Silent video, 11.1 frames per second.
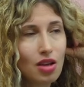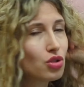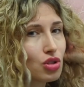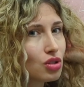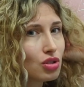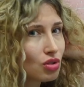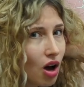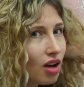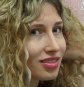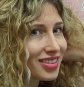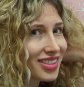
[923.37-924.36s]
it's
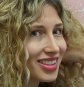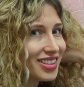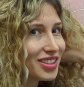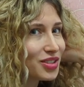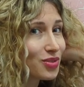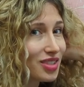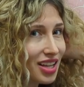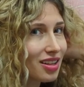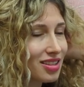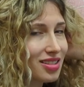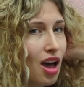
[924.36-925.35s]
not to
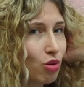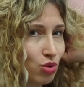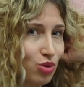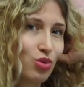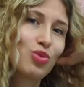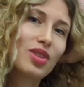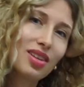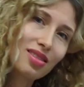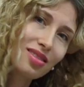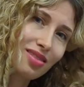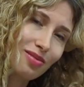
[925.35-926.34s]
tell us how to do
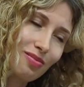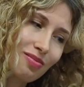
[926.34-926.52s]
things,